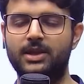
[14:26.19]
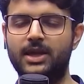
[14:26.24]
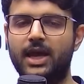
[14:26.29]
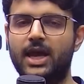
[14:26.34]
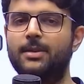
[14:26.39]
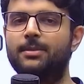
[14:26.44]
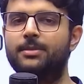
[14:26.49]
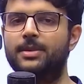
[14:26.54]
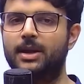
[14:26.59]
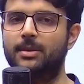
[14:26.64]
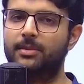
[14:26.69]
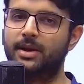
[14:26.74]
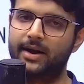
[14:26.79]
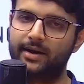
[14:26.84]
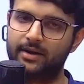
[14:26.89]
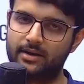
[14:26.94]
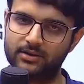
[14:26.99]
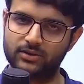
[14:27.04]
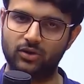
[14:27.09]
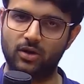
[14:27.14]
they help him
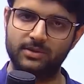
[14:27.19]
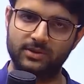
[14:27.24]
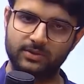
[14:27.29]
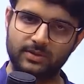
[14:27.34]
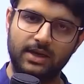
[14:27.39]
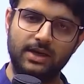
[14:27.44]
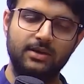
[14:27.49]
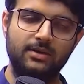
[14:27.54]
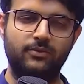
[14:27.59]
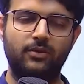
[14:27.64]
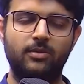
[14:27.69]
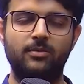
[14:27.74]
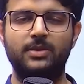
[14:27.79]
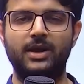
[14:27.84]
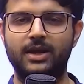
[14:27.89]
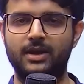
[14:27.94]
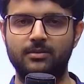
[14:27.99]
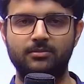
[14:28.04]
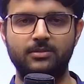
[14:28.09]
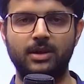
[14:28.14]
get a job as well
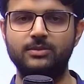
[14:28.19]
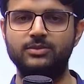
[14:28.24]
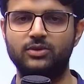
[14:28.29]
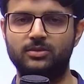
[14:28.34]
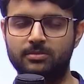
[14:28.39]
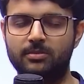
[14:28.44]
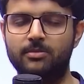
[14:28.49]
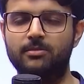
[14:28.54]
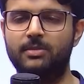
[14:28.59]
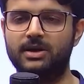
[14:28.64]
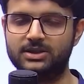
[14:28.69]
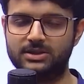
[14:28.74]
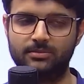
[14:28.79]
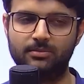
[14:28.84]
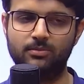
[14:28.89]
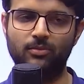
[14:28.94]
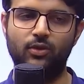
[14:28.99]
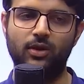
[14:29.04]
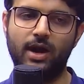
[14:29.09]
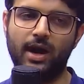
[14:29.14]
from like I'm sure
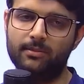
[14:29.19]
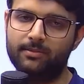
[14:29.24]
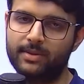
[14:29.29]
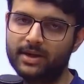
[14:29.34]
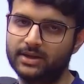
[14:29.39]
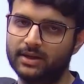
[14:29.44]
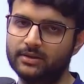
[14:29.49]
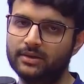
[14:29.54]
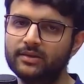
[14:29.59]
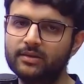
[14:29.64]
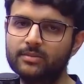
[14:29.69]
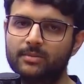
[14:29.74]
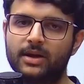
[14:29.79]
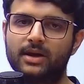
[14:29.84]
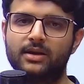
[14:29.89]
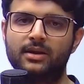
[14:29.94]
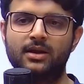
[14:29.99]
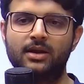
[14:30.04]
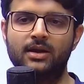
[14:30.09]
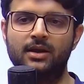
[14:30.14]
much more higher paid than this,
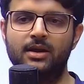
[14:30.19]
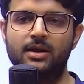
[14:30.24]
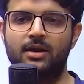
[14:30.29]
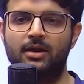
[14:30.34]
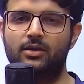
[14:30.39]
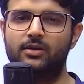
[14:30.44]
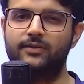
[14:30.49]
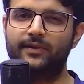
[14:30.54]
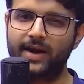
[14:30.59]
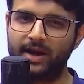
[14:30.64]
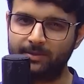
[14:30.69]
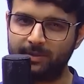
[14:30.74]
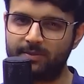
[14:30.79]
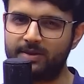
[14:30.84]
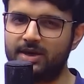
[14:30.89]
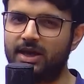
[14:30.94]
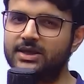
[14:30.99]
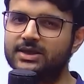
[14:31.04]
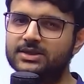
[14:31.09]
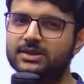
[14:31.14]
but you'll find
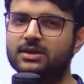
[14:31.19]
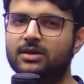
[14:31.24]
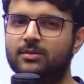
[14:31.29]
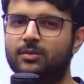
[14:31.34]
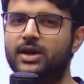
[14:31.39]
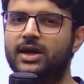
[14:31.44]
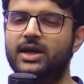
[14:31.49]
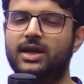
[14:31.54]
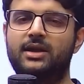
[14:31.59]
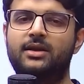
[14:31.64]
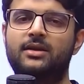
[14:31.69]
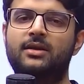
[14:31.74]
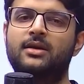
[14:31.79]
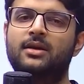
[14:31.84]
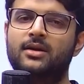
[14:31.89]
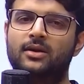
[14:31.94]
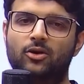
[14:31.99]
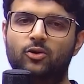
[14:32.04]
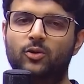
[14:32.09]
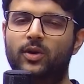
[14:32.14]
people like this in the community
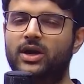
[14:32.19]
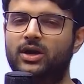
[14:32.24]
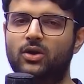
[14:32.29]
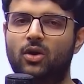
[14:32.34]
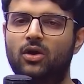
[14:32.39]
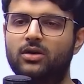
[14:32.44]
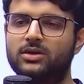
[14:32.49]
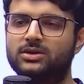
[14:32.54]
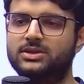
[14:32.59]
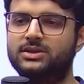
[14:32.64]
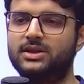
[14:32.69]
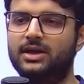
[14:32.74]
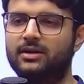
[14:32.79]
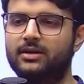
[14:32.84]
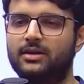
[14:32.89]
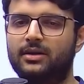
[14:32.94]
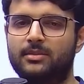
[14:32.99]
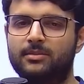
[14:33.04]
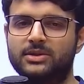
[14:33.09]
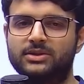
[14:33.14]
doing talks
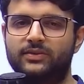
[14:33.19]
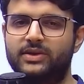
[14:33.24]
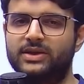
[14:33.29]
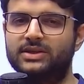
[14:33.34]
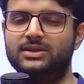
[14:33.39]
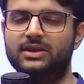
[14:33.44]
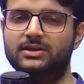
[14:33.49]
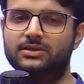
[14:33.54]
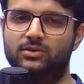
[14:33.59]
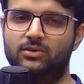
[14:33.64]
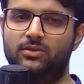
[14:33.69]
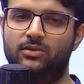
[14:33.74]
and, and much of these things.